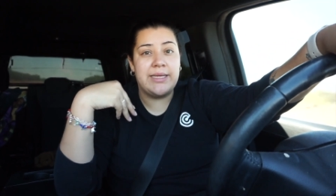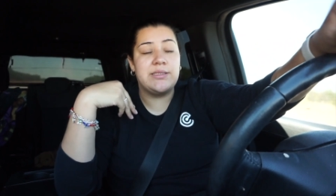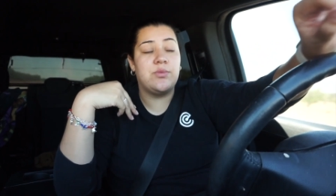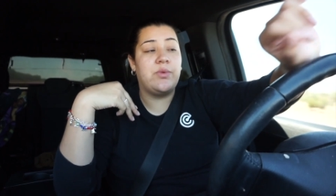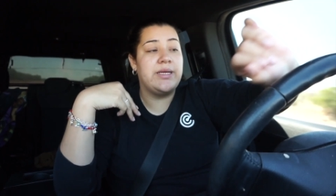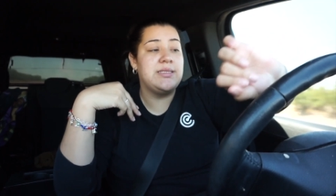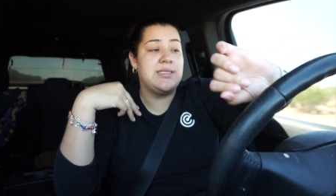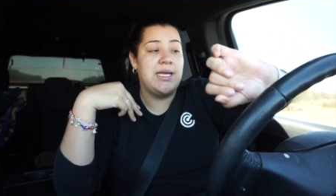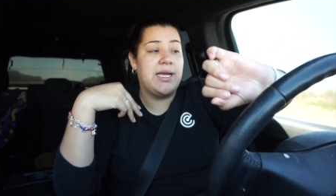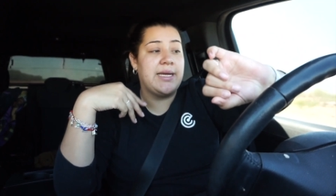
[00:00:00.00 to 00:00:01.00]
It's
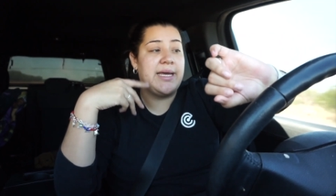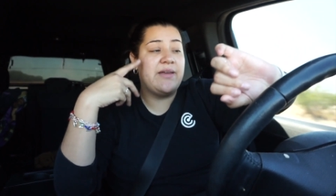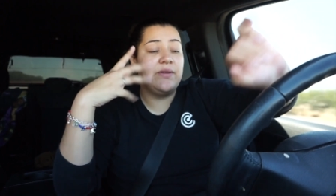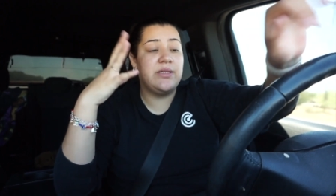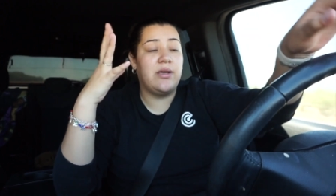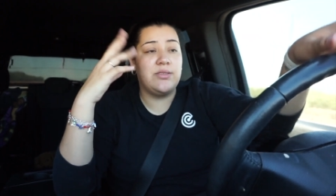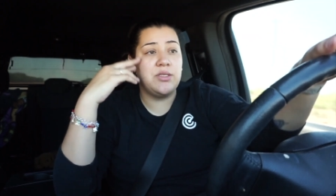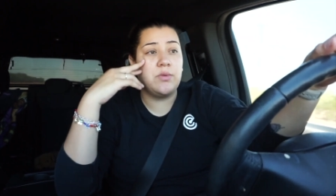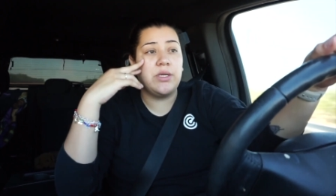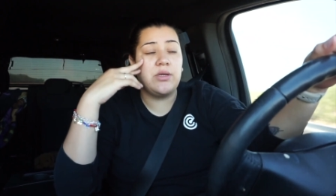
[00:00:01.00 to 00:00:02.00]
Wednesday. I haven't gone
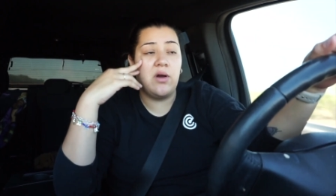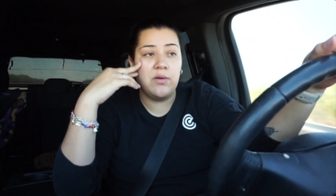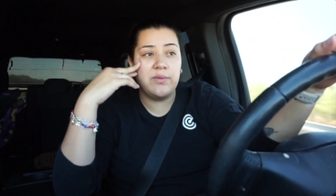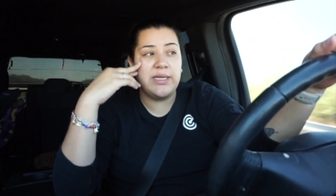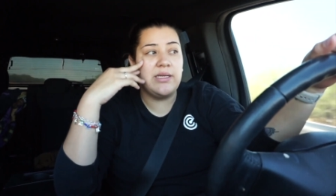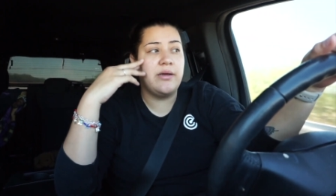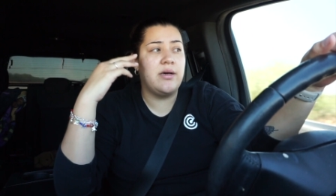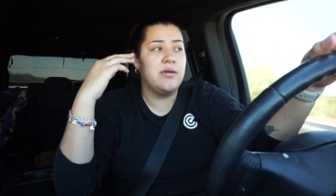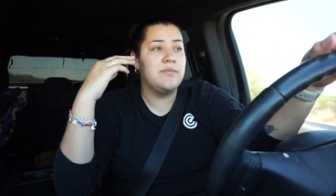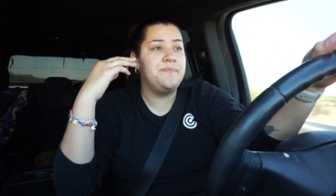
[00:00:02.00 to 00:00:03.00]
to work all week
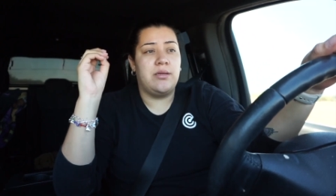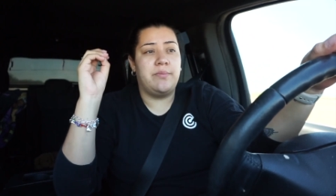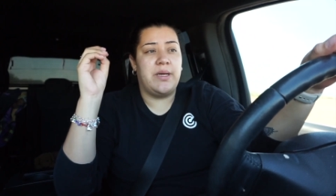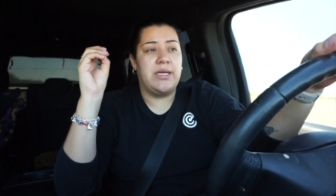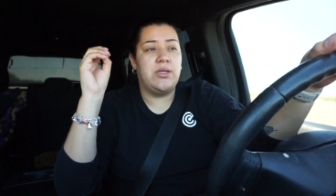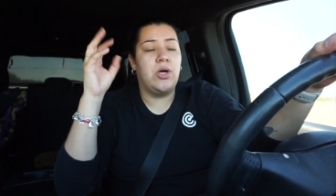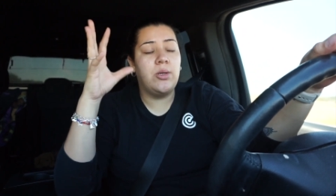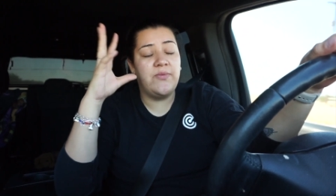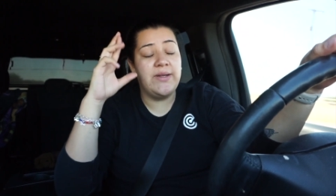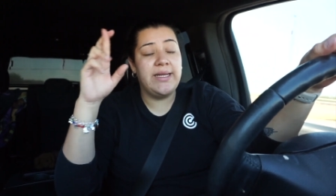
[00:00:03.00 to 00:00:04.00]
long, but
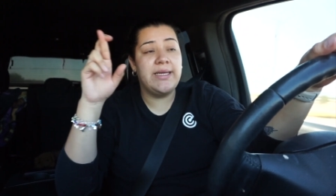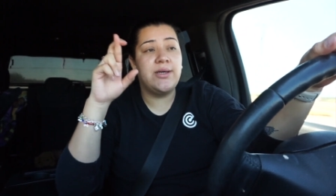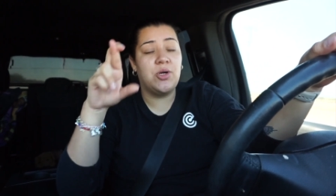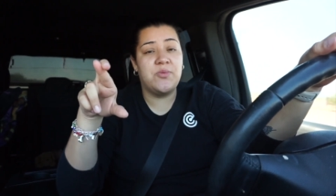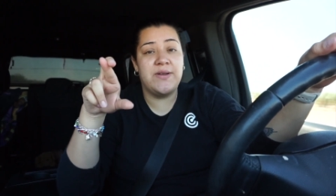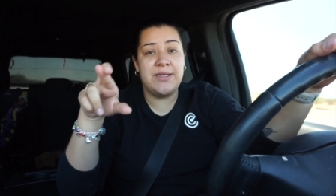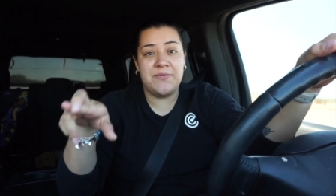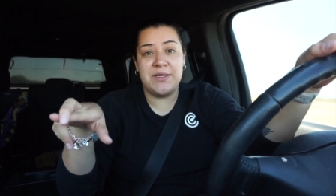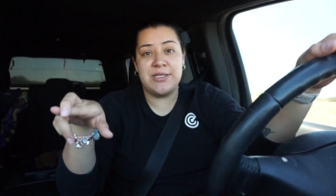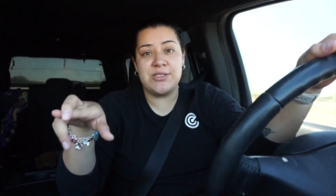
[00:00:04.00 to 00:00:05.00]
hopefully,
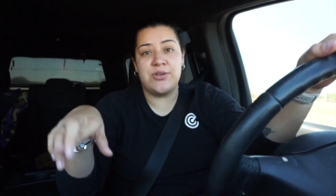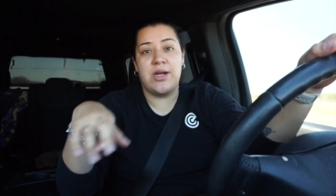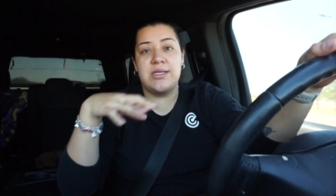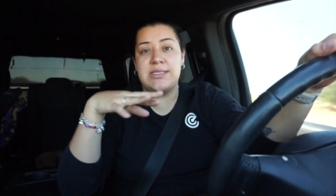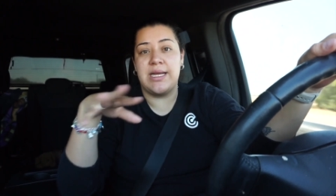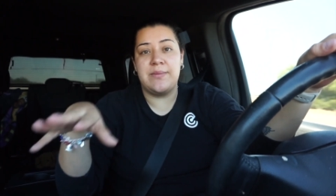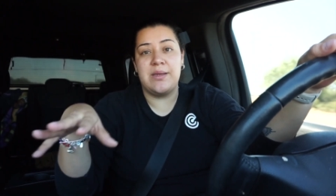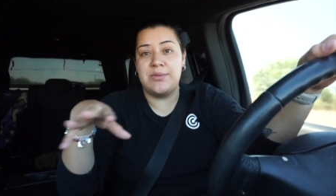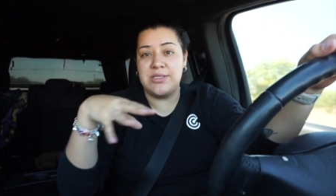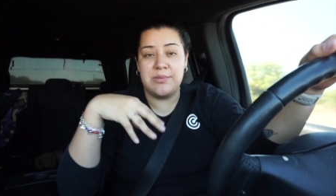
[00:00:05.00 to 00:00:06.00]
fingers crossed, I'm
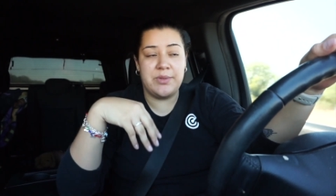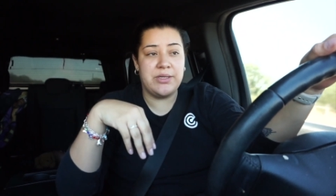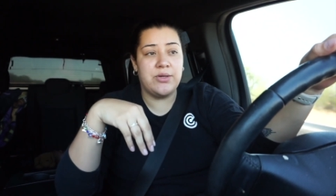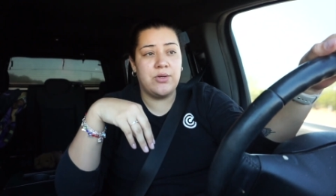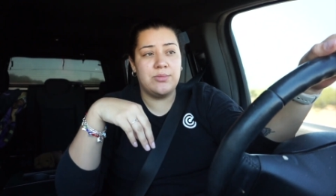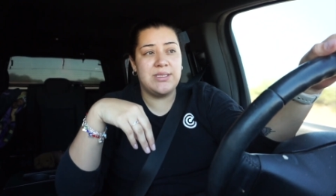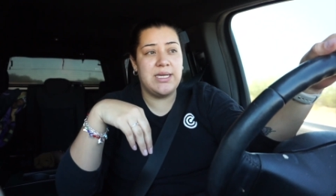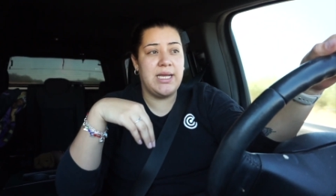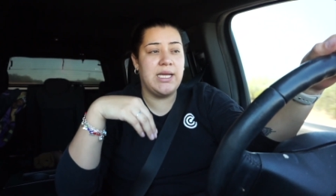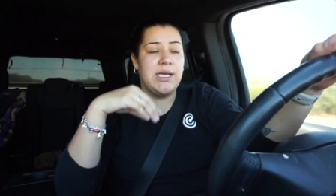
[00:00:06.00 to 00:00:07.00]
able to bring her home
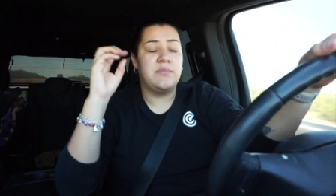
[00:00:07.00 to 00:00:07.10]
today.